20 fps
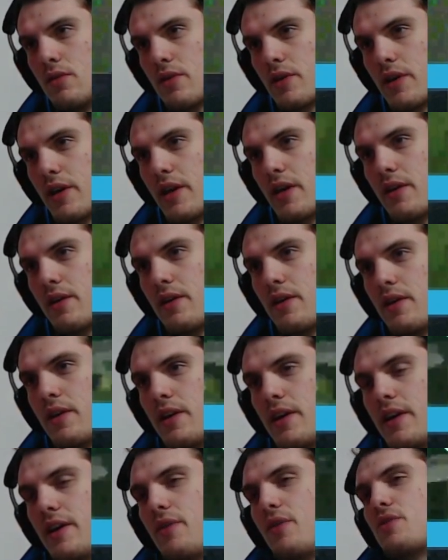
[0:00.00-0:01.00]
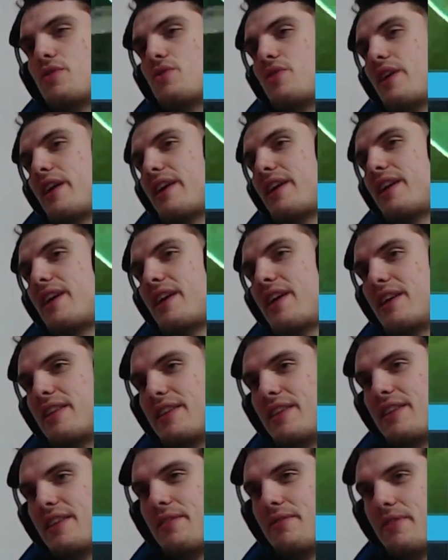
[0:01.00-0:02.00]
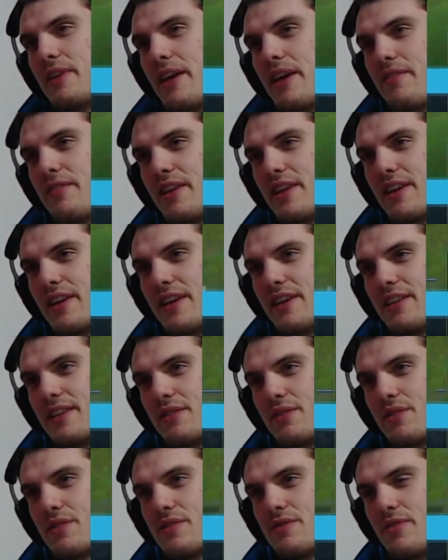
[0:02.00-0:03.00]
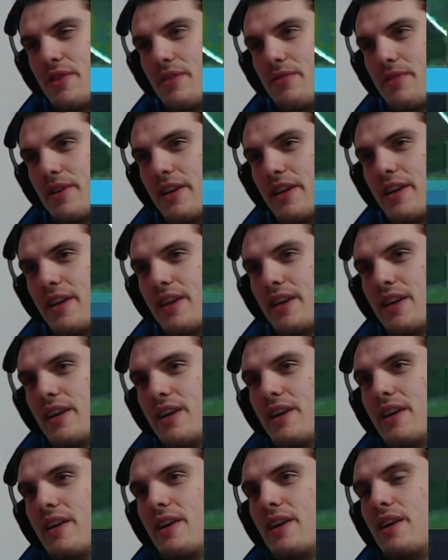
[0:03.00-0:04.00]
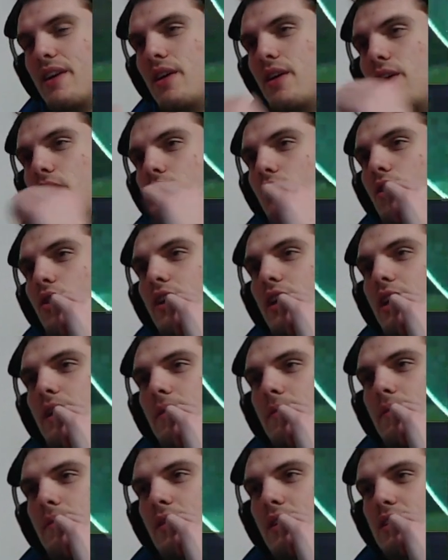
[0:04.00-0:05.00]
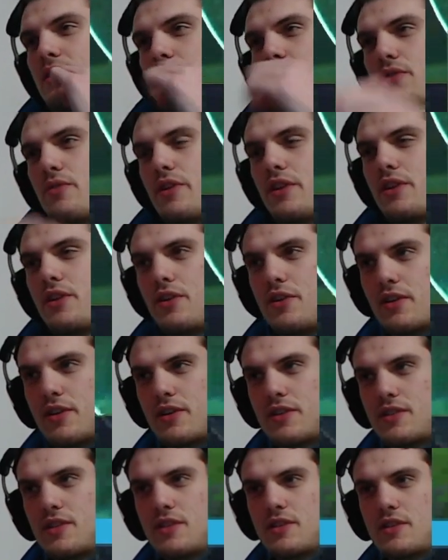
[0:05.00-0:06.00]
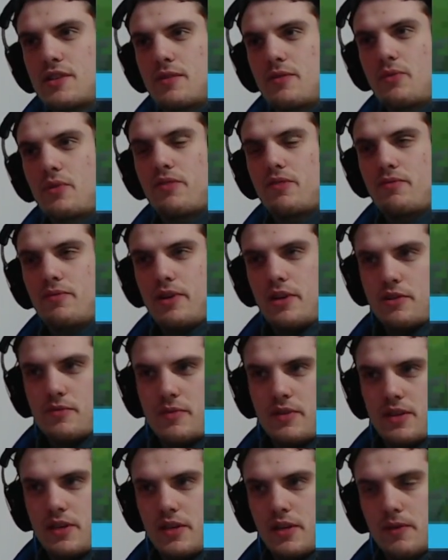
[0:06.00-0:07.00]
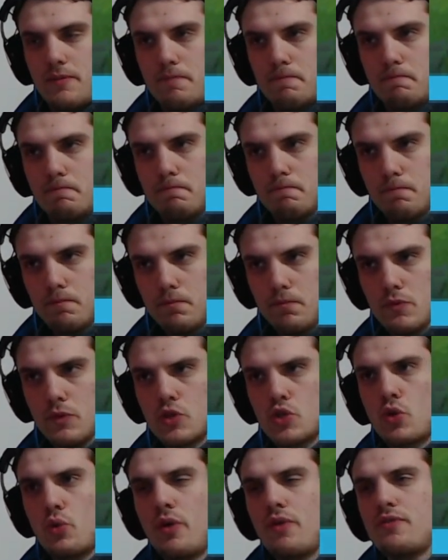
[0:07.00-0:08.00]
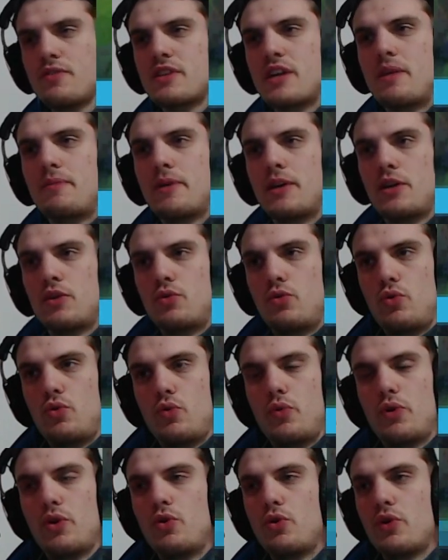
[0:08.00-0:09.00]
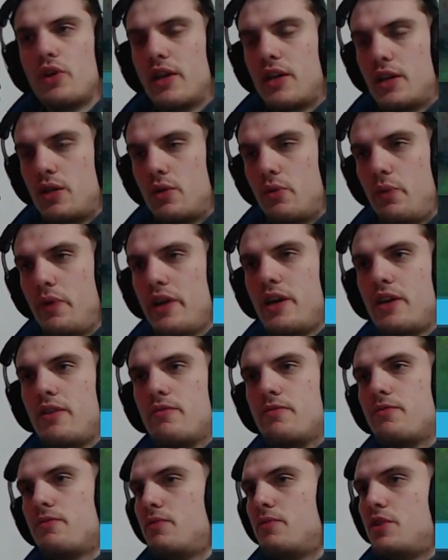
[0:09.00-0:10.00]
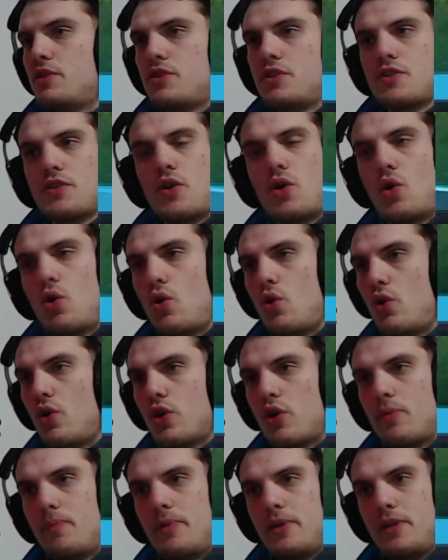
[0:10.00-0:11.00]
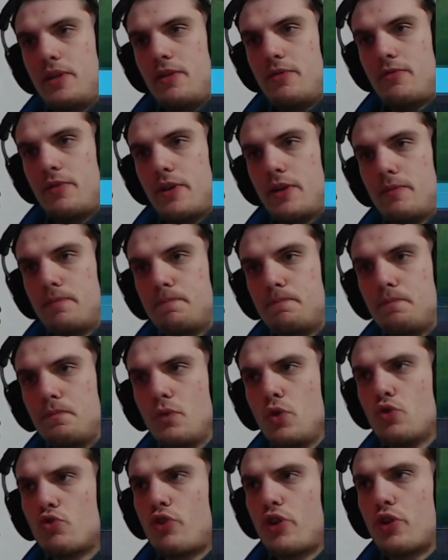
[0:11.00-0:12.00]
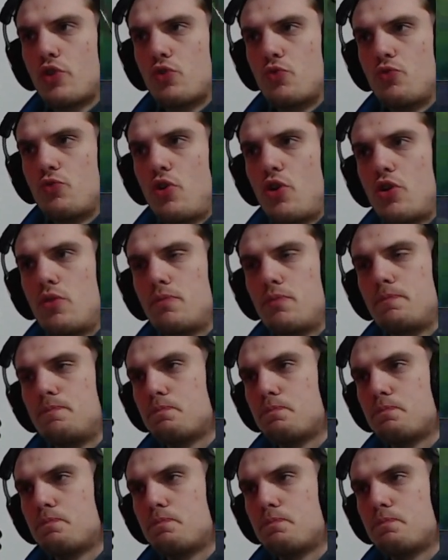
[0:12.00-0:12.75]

Okay. And also, like, Rakan didn't even have Ignite. That was very funny. Okay, let's see right here, because this is a wave management thing. So okay. wave is coming into you. We're looking at the wave. This is all completely fine. You're trying to farm.